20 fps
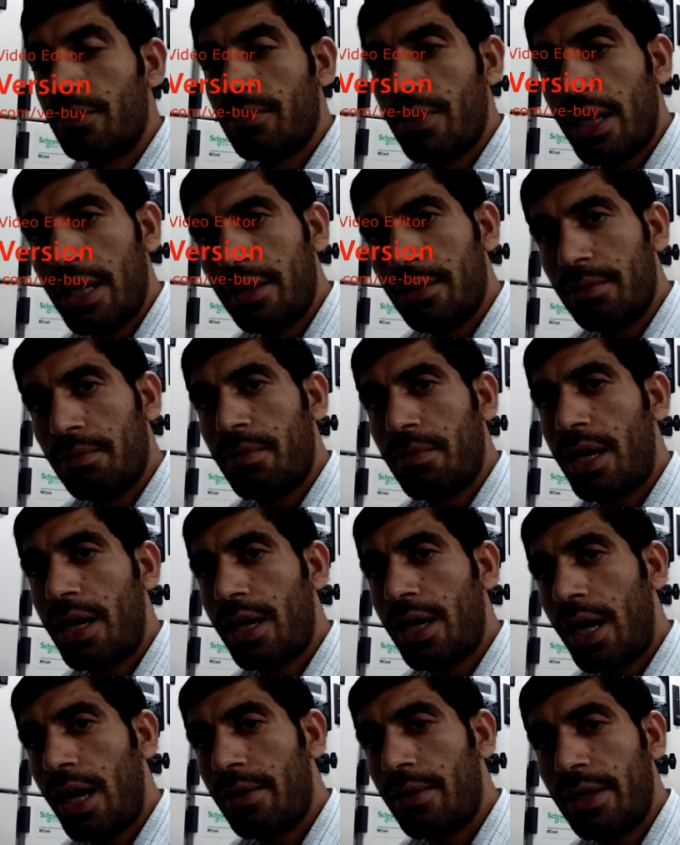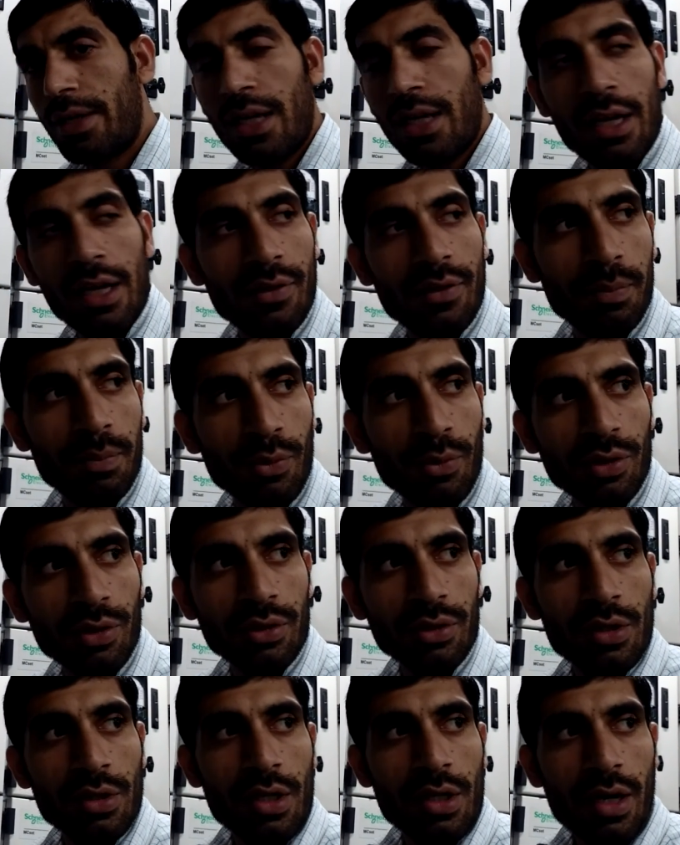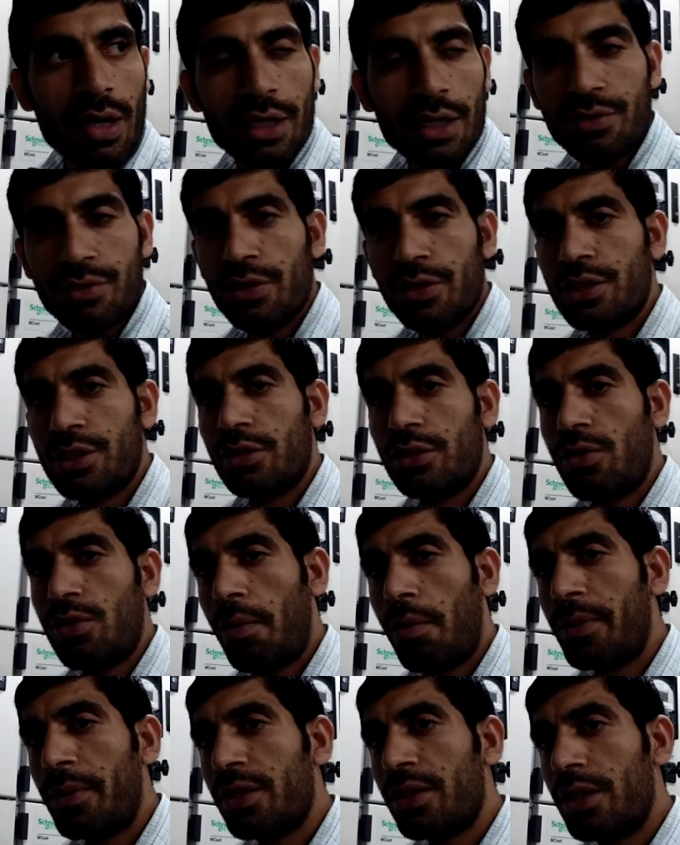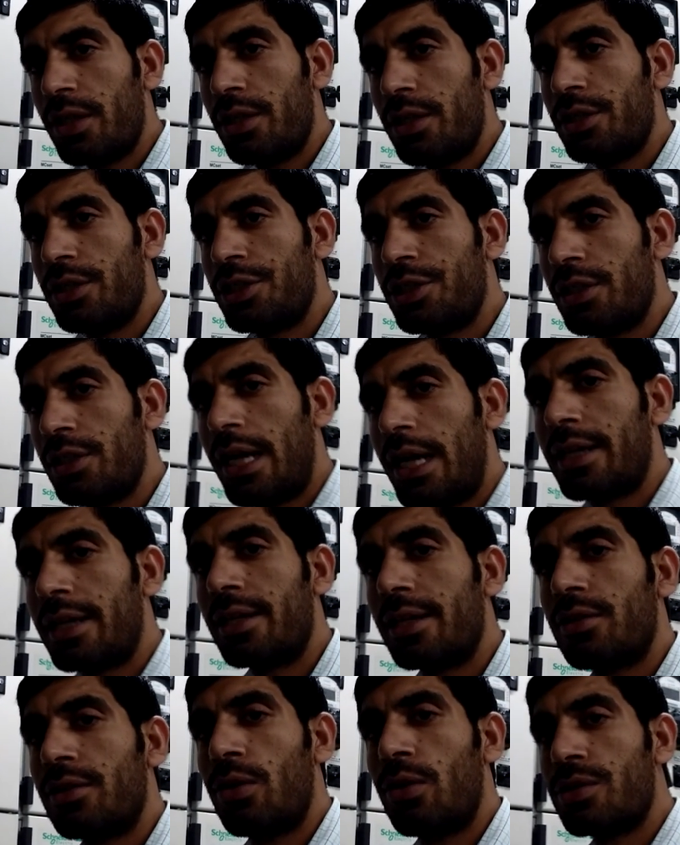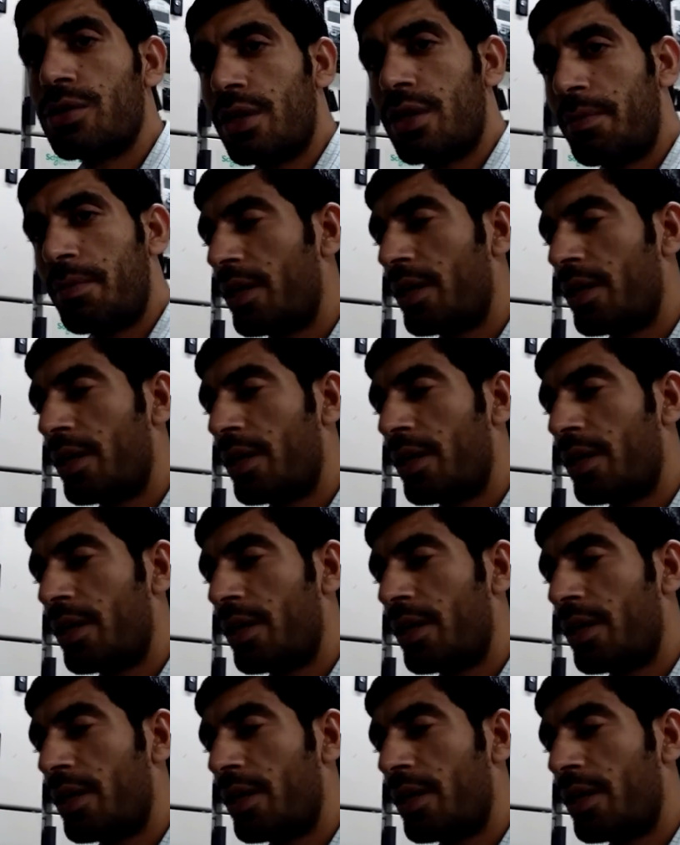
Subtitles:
When I will put a switch in open condition, I can close the